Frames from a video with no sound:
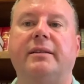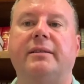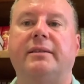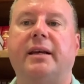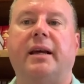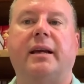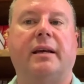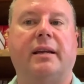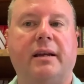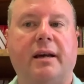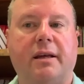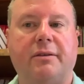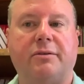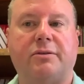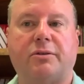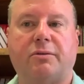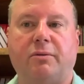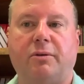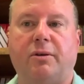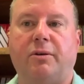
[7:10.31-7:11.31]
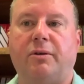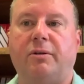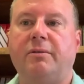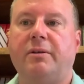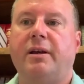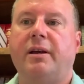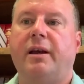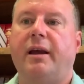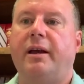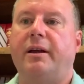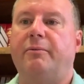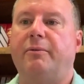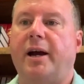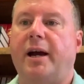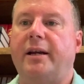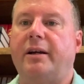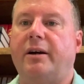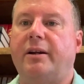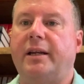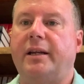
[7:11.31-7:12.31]
Take another scroll and
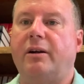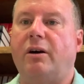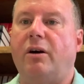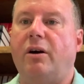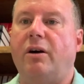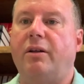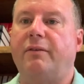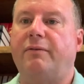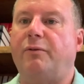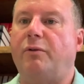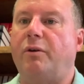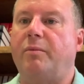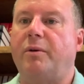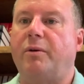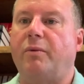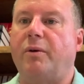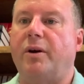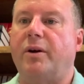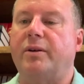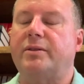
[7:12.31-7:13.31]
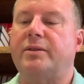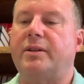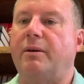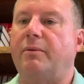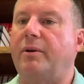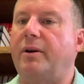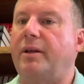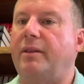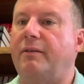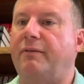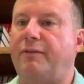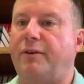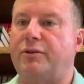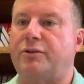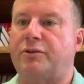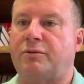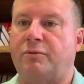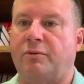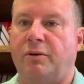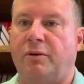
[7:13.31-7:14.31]
write on it all the former words that were in the
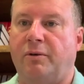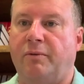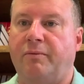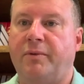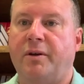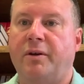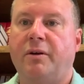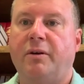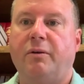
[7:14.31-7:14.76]
first scroll,